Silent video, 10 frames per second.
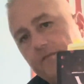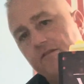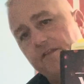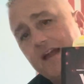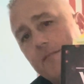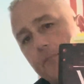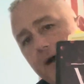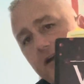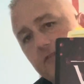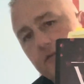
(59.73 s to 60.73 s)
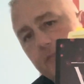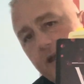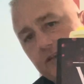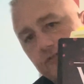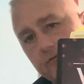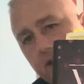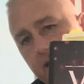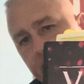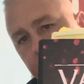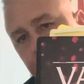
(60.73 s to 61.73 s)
Vampire the Masquerade.